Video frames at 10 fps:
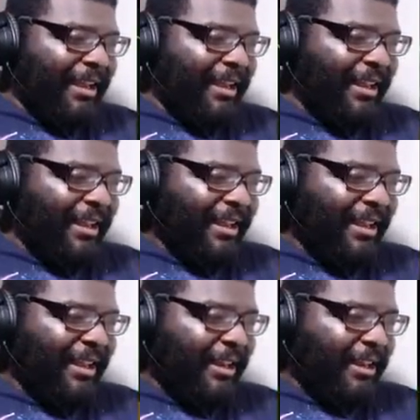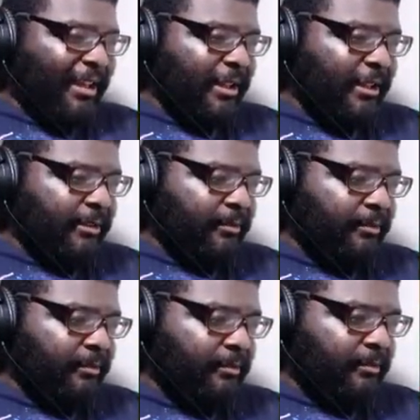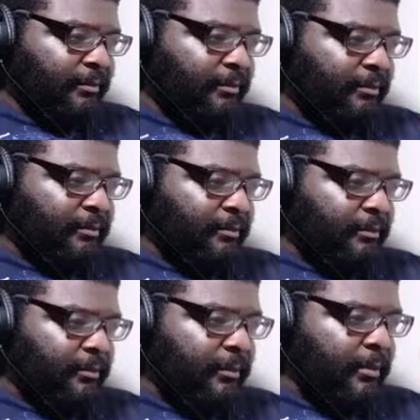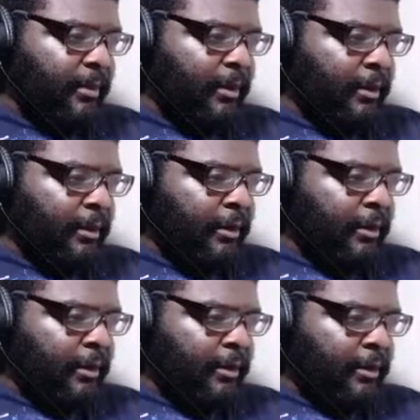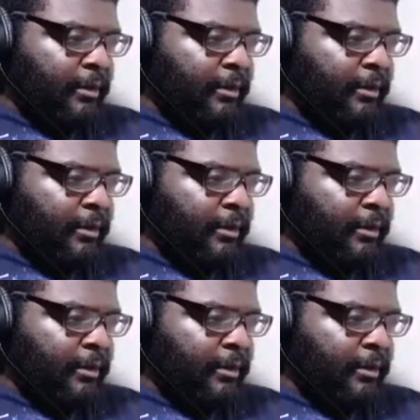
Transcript: No one is speaking in this clip.